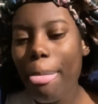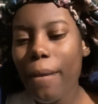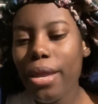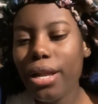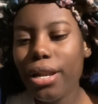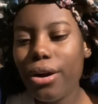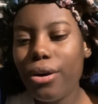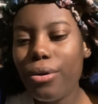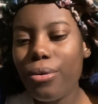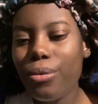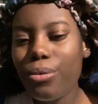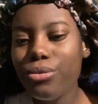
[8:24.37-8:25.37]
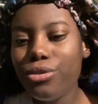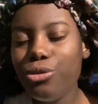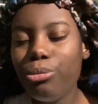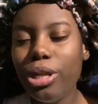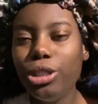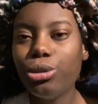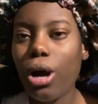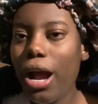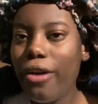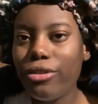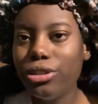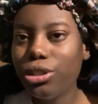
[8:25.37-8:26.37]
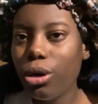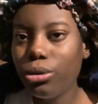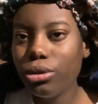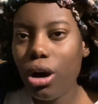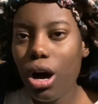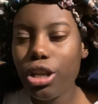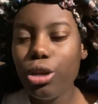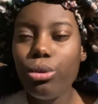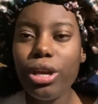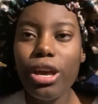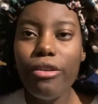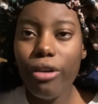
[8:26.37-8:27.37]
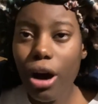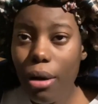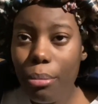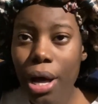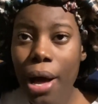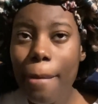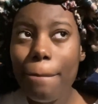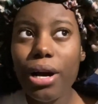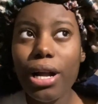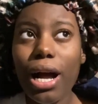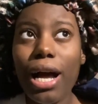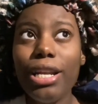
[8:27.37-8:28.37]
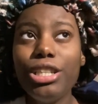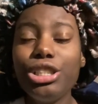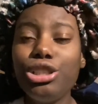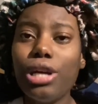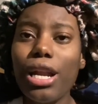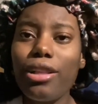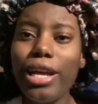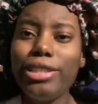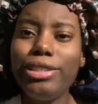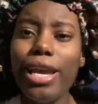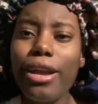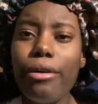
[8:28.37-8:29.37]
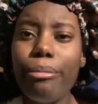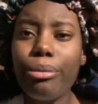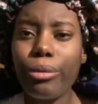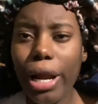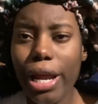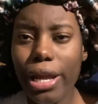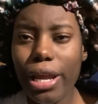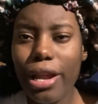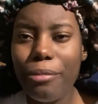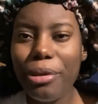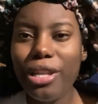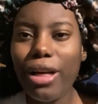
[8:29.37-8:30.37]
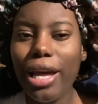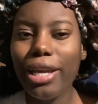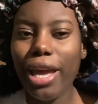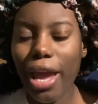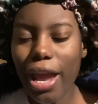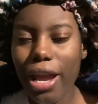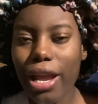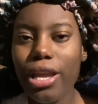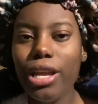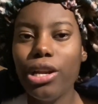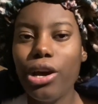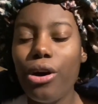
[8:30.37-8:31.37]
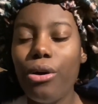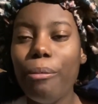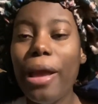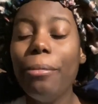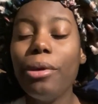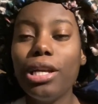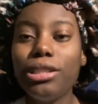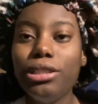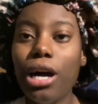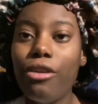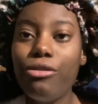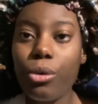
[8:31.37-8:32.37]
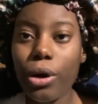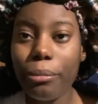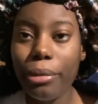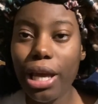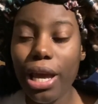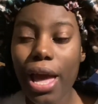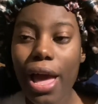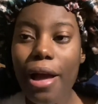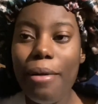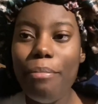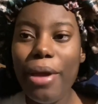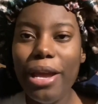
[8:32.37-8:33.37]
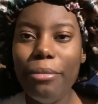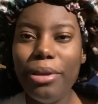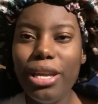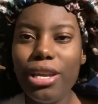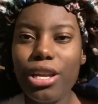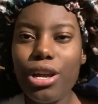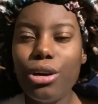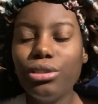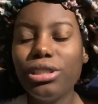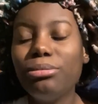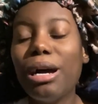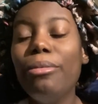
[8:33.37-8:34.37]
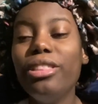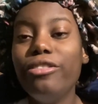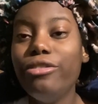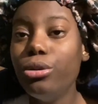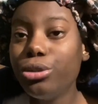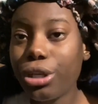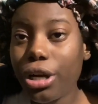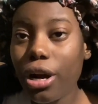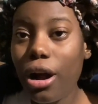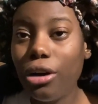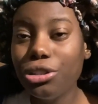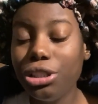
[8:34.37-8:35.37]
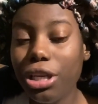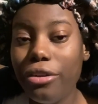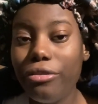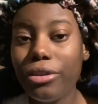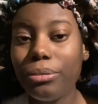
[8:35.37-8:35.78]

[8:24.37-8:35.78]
you've been trying for so long you give up, but kind of just try to like take a break and be like, hey, maybe it's not for me. Maybe sometime in the future I'll shift,